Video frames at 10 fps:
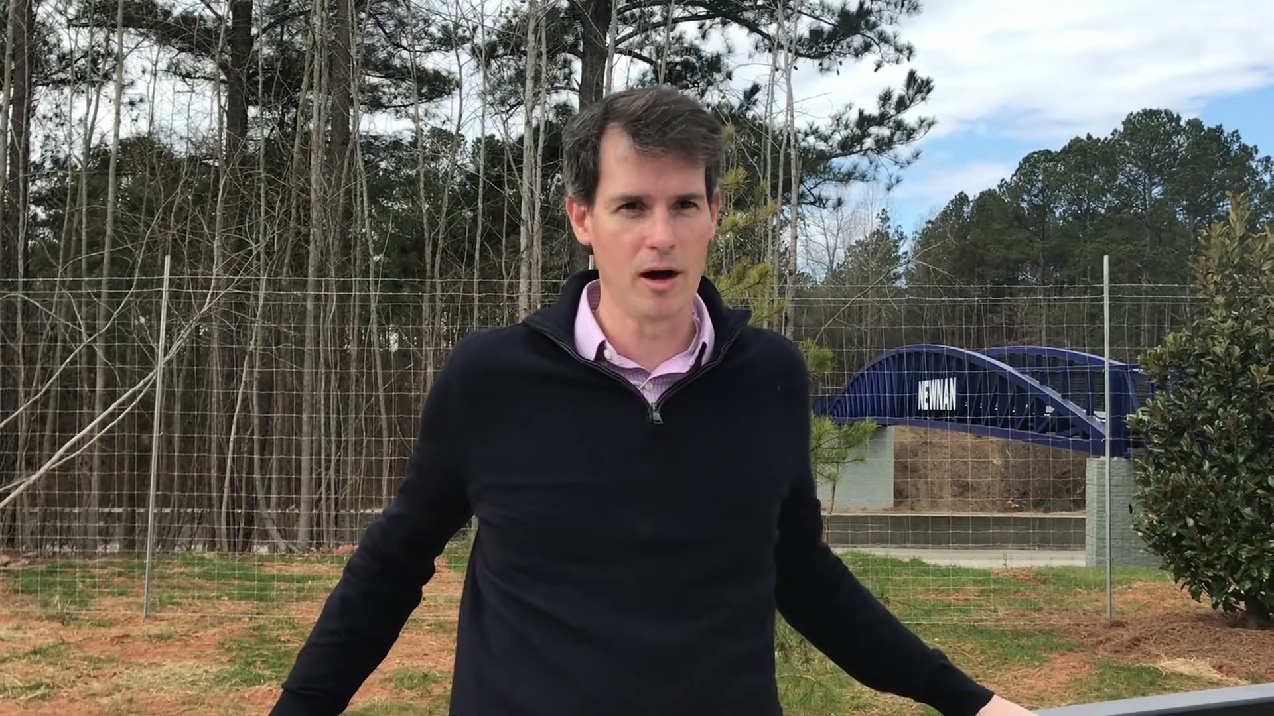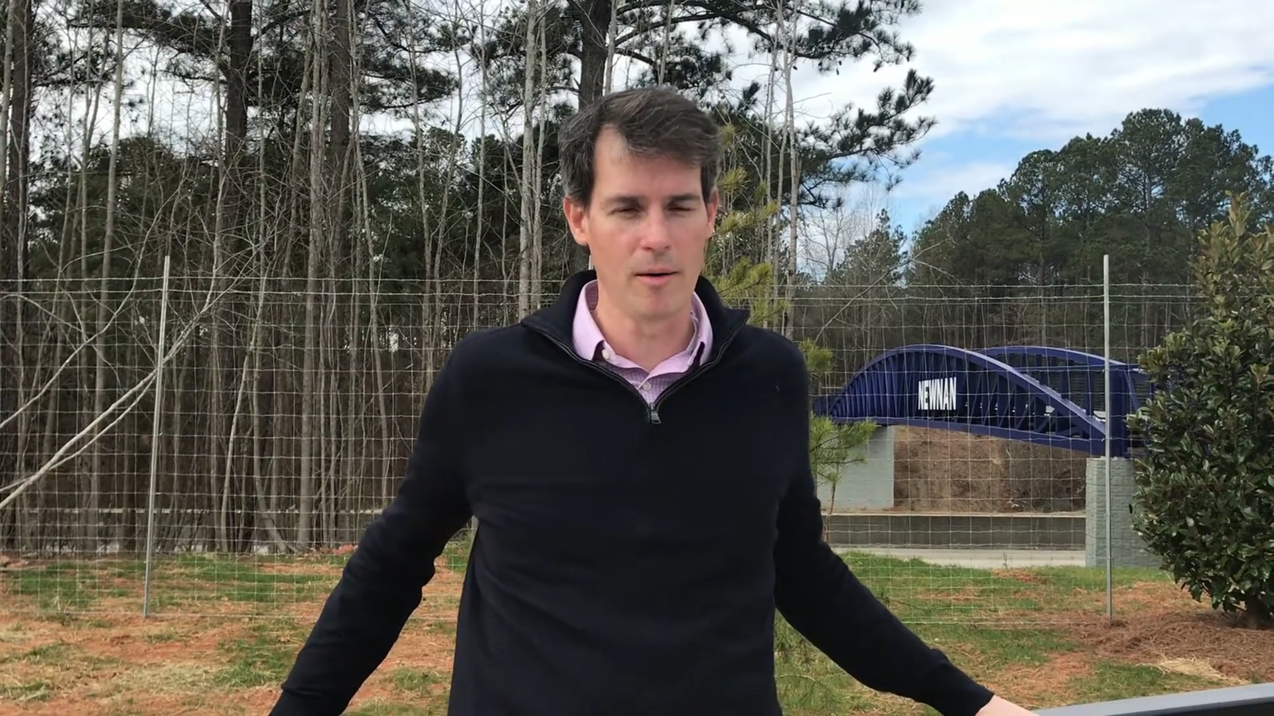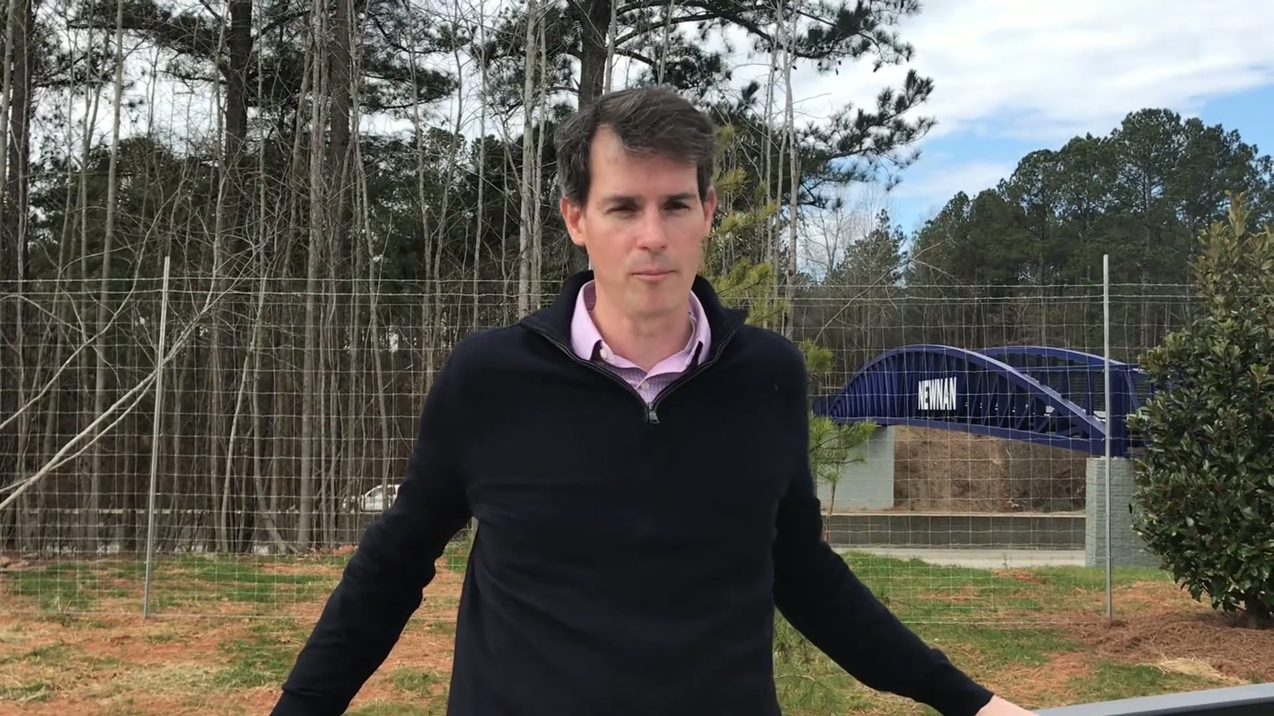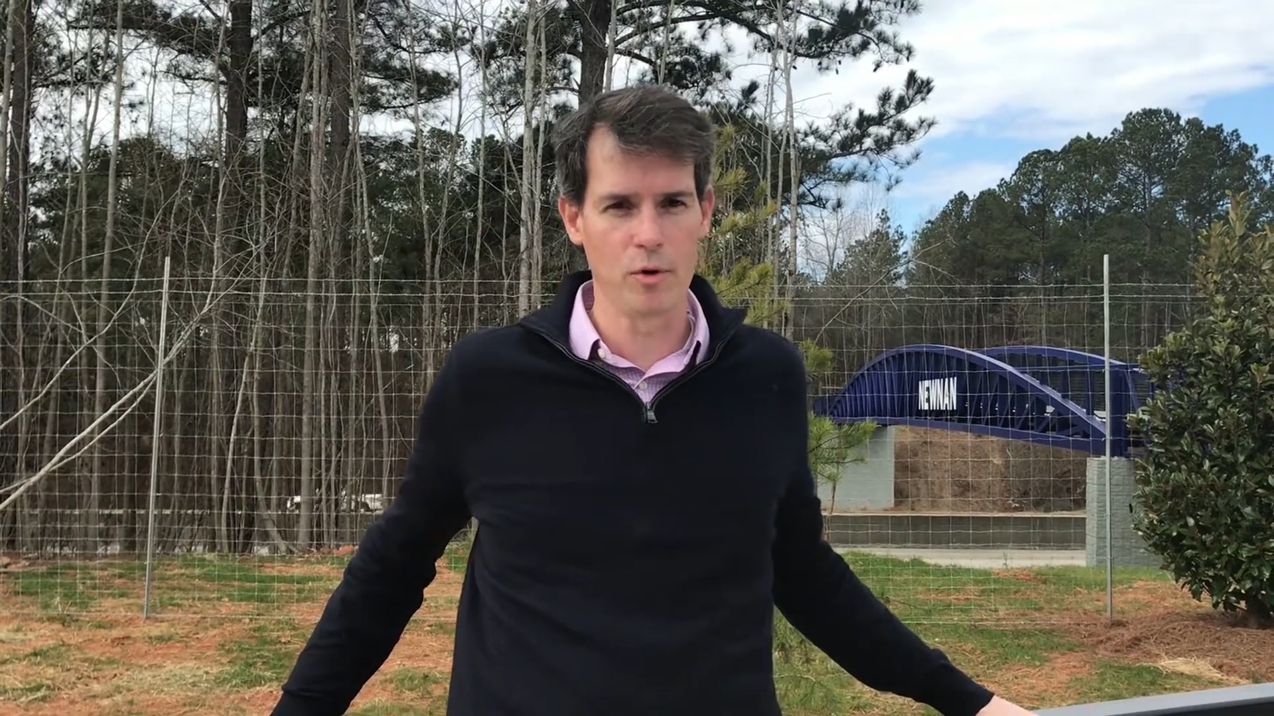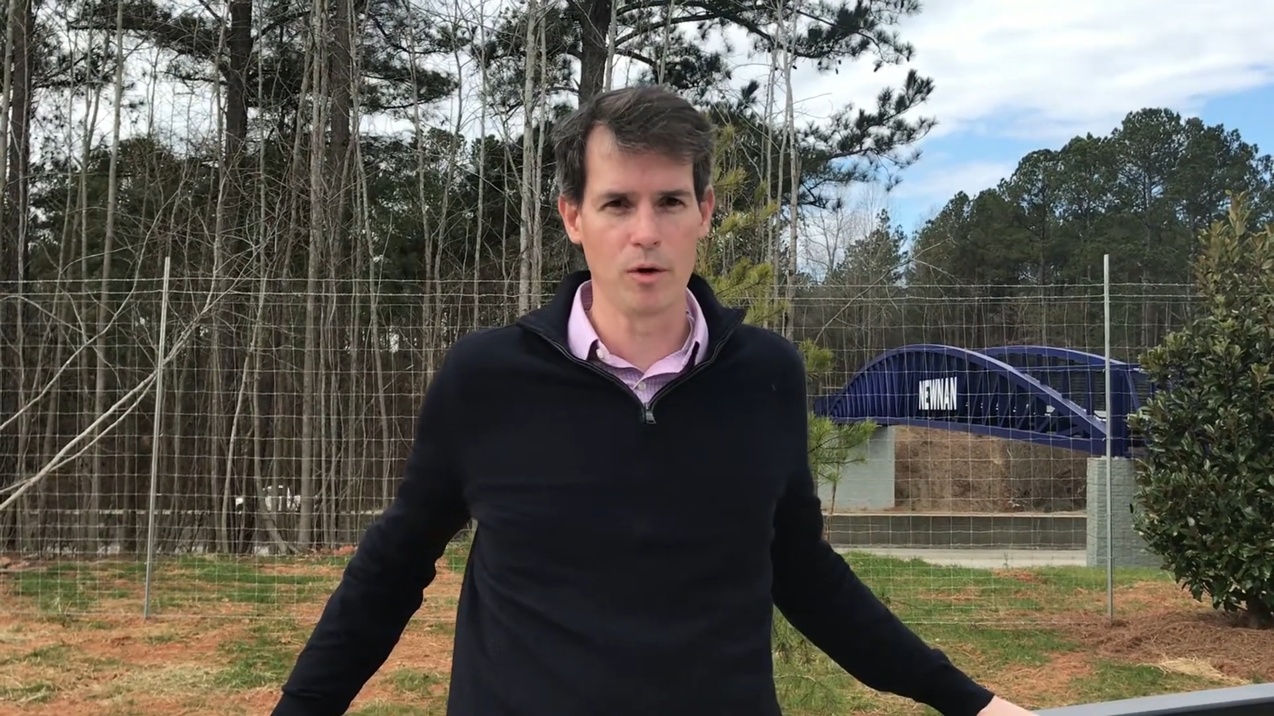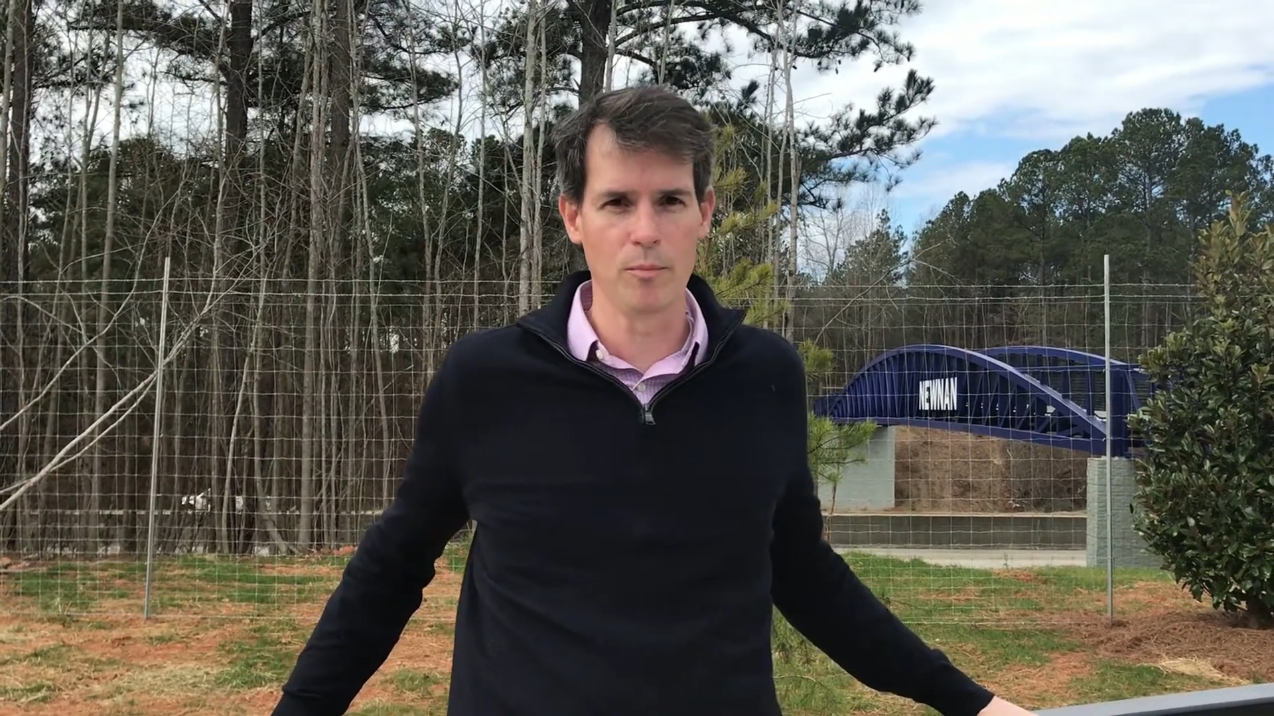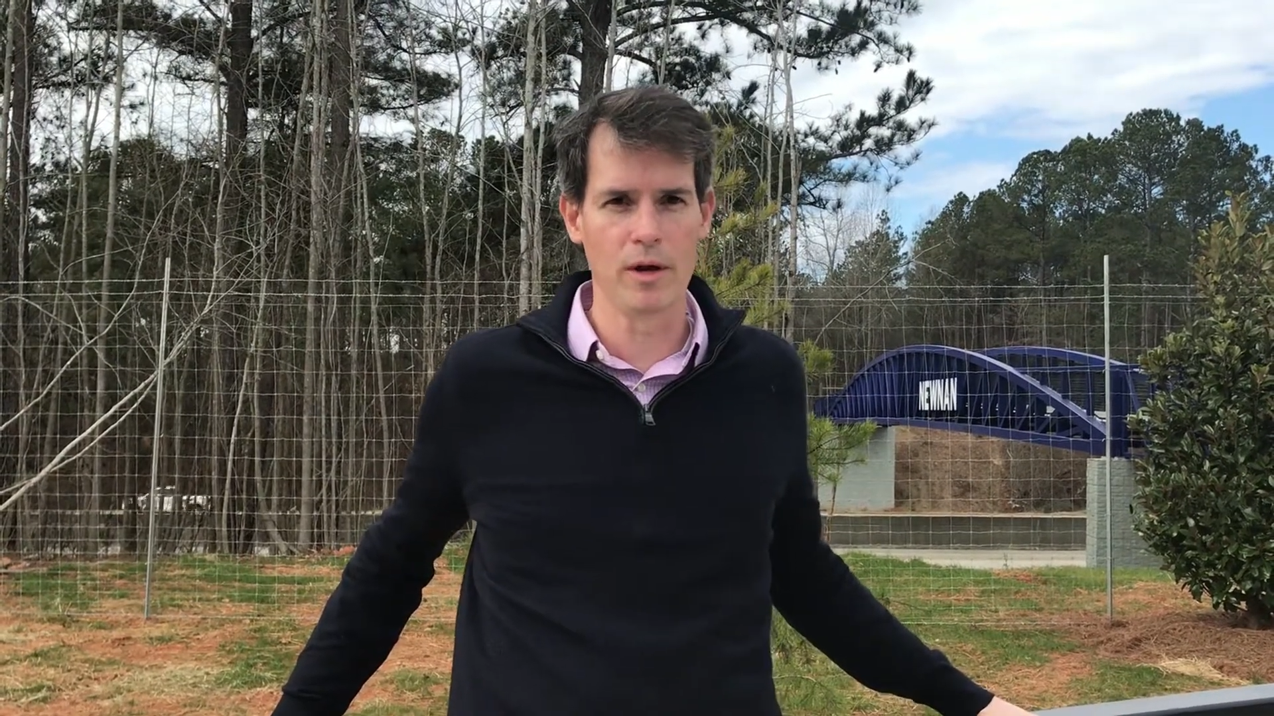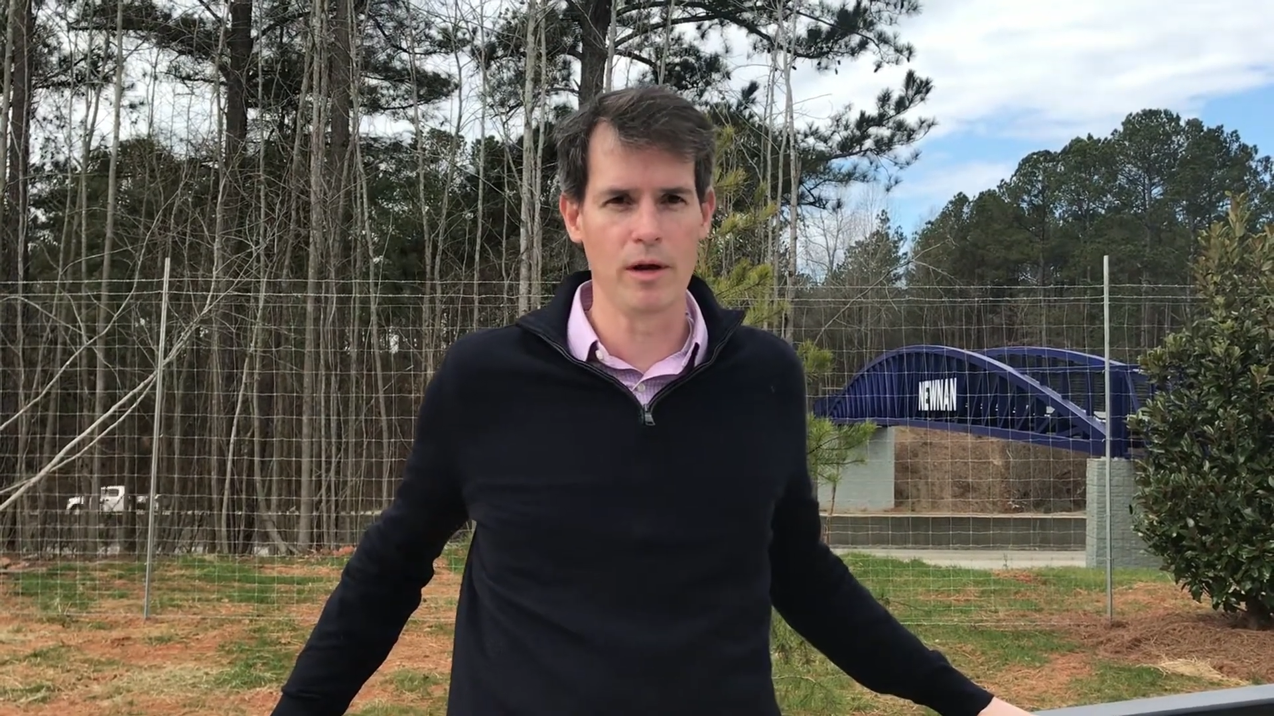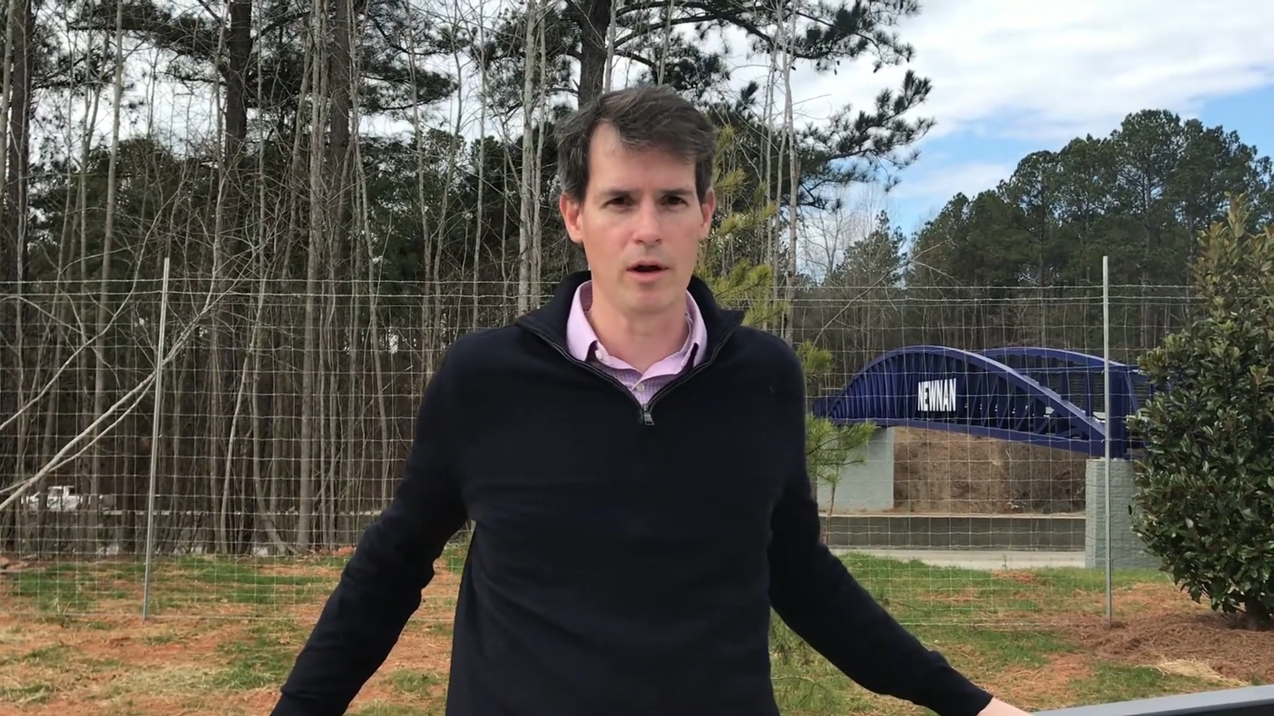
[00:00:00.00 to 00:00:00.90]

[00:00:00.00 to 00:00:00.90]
Uh, couldn't be